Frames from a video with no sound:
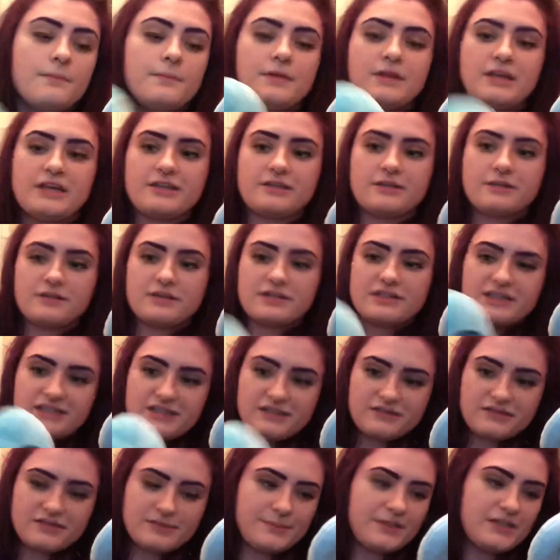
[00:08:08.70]
like
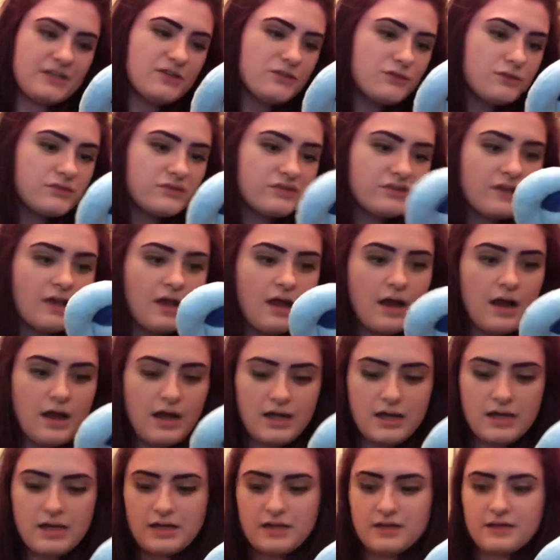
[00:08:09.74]
it to be loose.
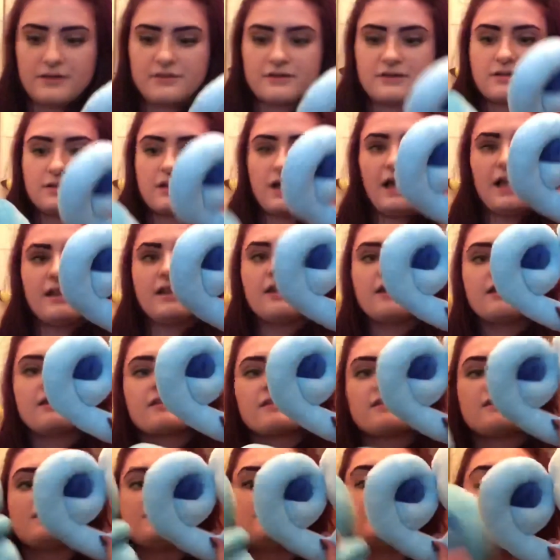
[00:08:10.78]
I
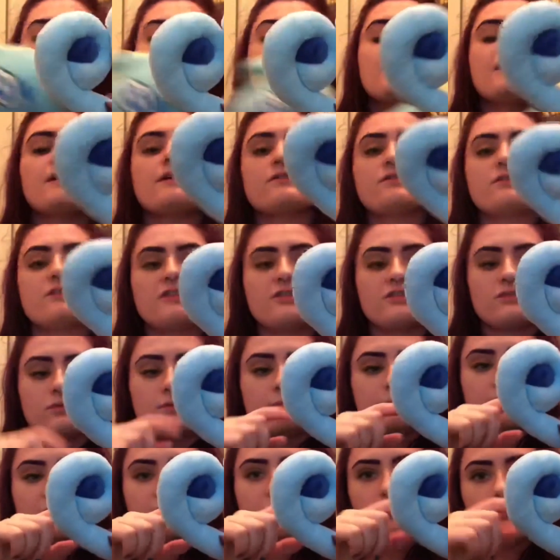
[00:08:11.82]
like the details in this
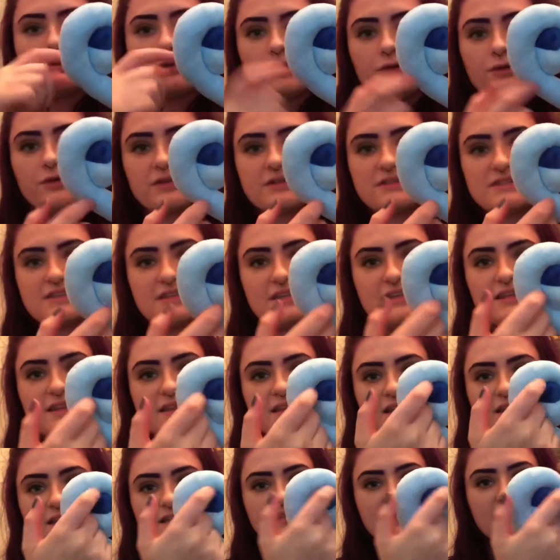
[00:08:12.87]
one better, where you can see
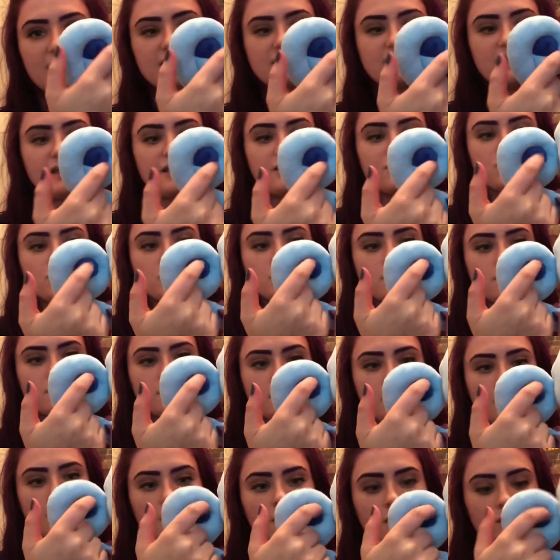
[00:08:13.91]
the indentation
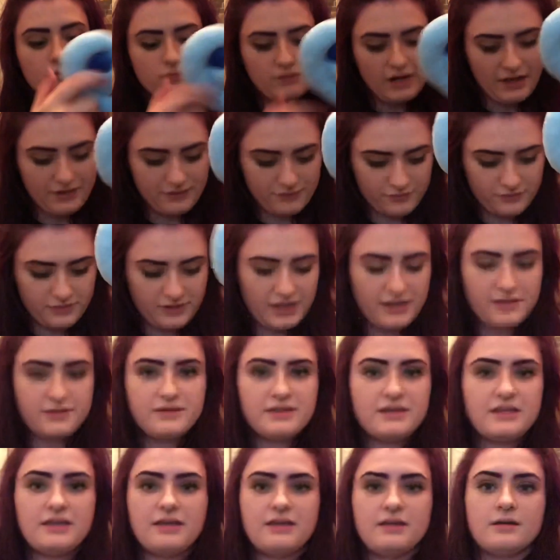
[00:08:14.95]
rather than
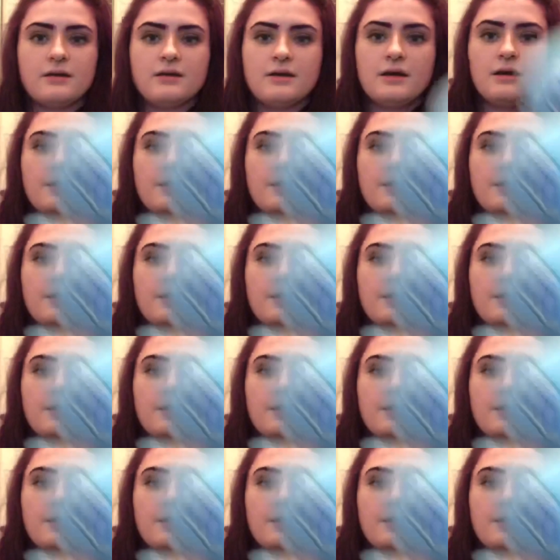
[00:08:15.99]
the